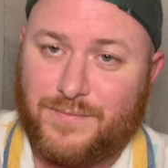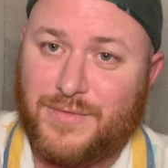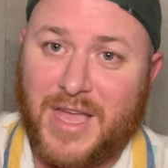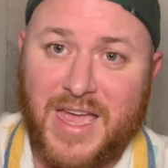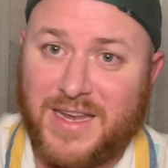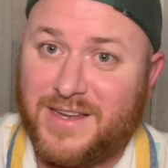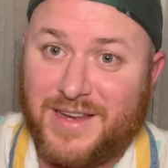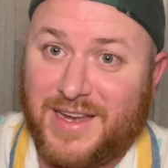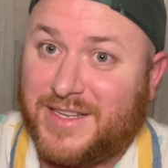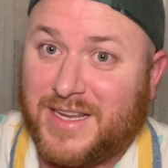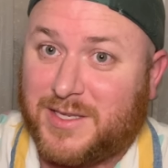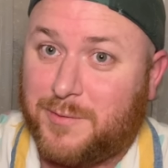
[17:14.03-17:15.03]
And
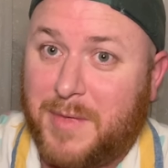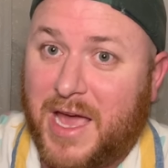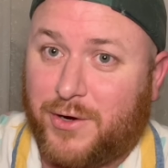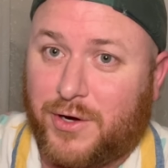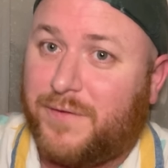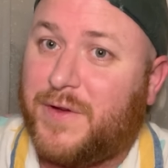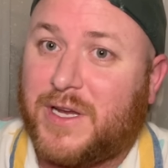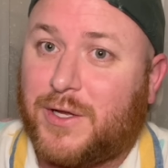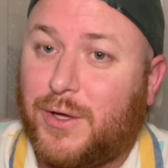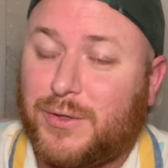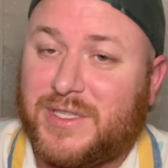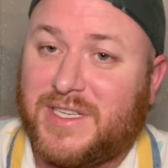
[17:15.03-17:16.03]
it doesn't matter. If it
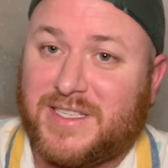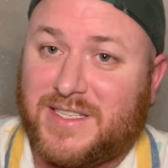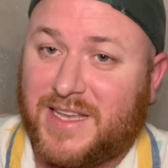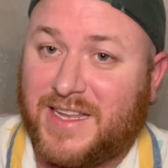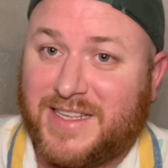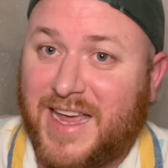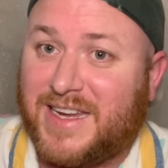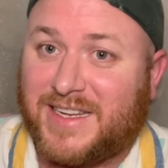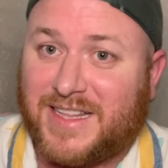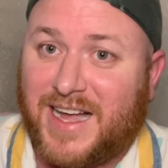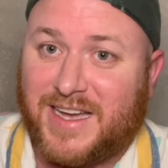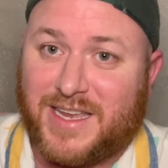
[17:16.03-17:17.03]
closes at 10
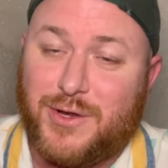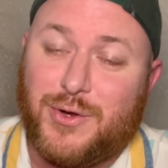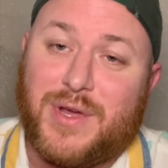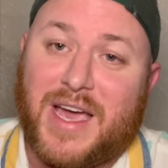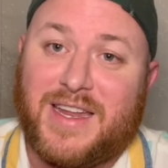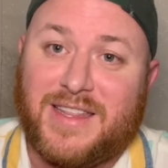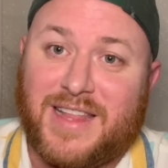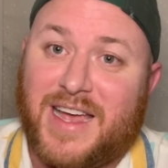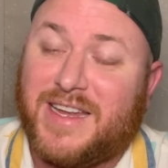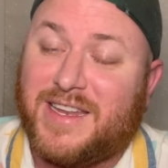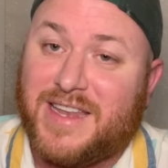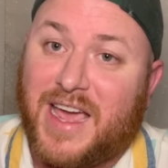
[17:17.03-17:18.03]
o'clock and you got in
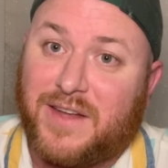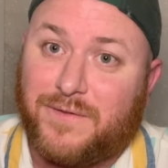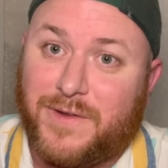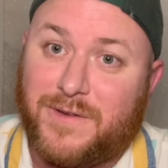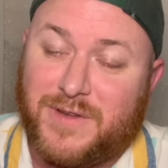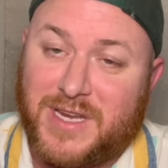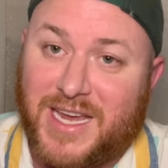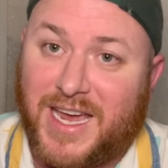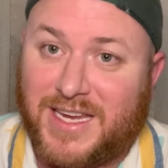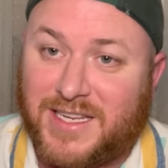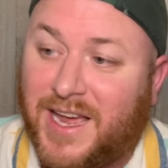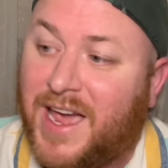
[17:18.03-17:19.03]
line at
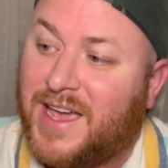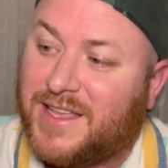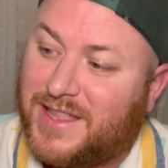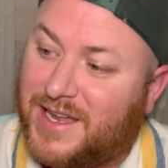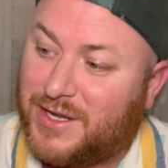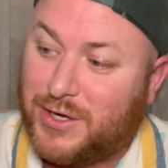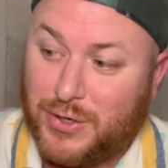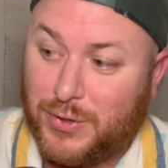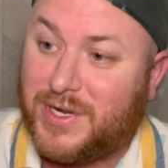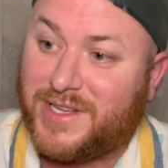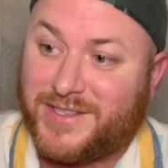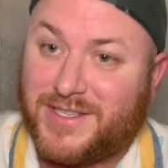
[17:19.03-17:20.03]
9:58, then you
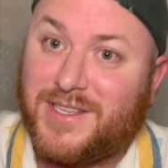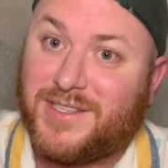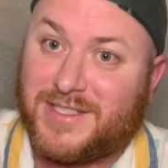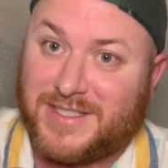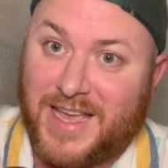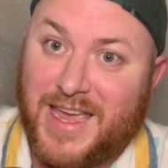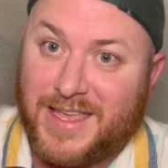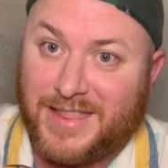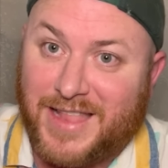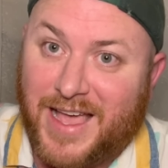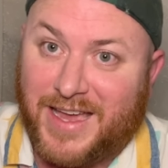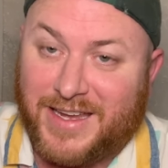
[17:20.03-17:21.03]
can still stay in
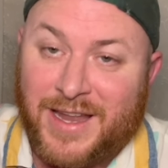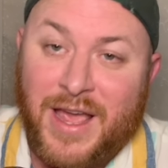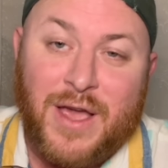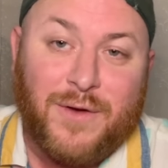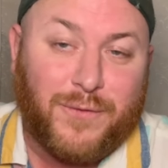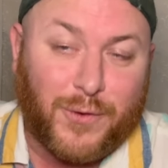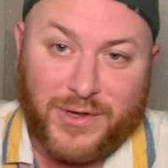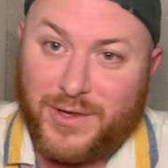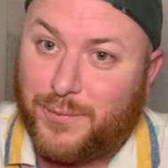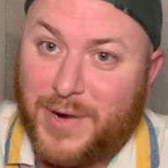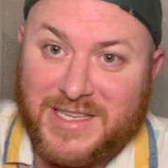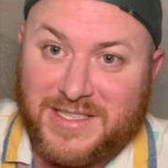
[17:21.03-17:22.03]
line for the
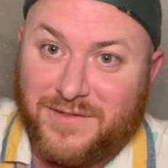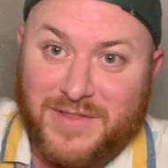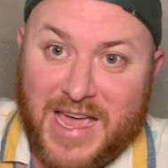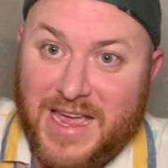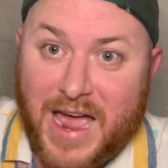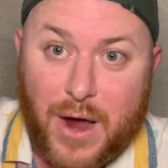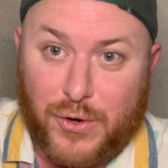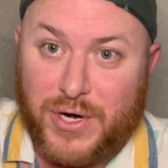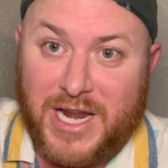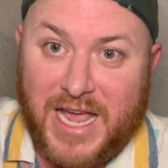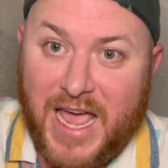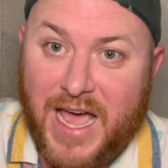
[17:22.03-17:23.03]
rest of that hour
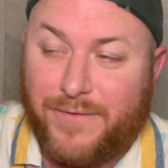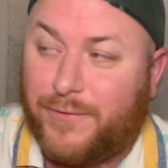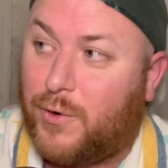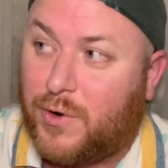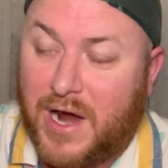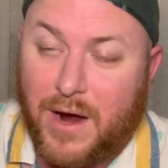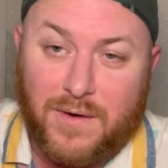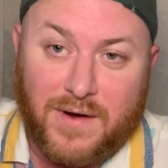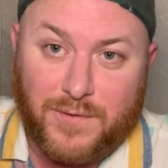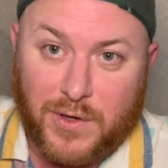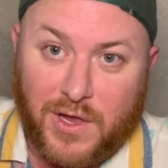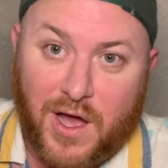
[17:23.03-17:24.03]
and a half or
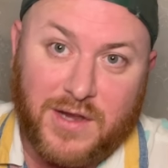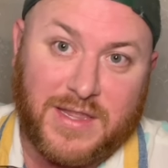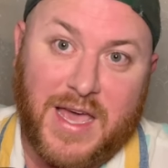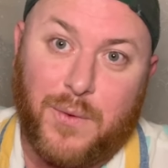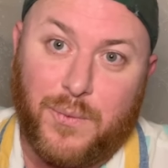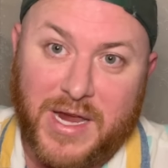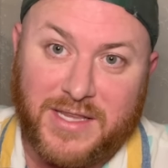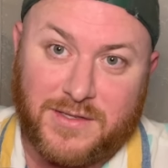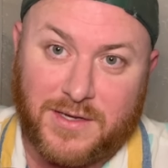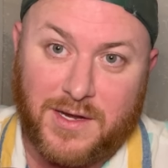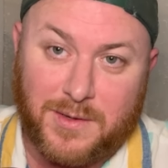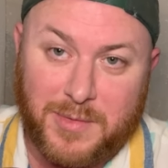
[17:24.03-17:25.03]
however long that wait's
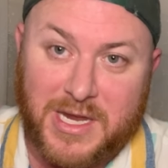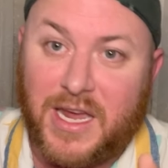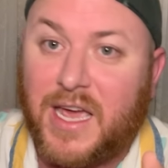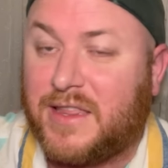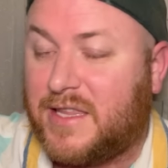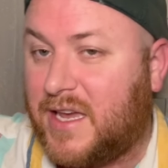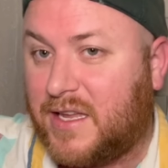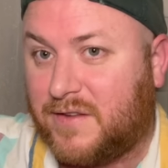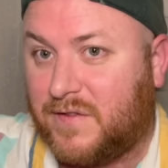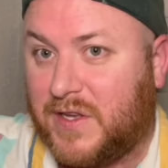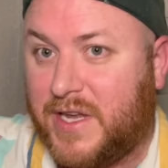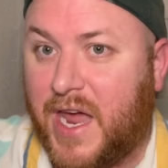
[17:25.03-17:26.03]
gonna be at the end
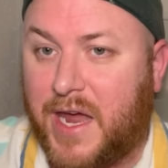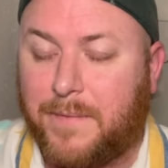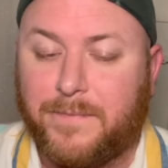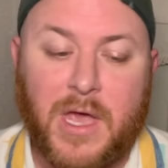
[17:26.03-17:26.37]
of the day.